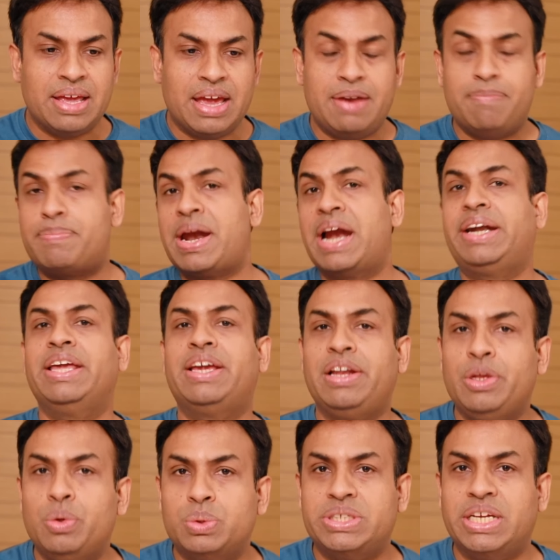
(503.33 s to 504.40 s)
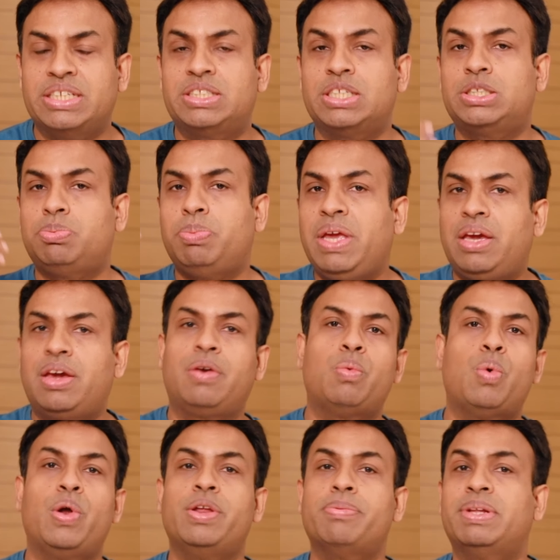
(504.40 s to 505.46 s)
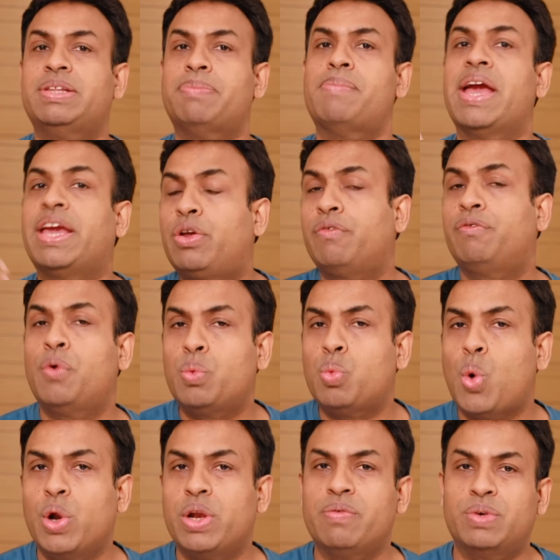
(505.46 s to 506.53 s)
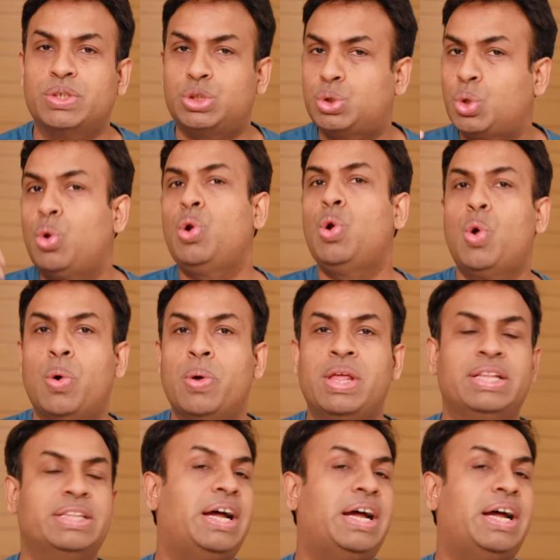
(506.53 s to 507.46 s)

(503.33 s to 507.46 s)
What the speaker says: in practical usage, the speaker volume and the microphone volume was so low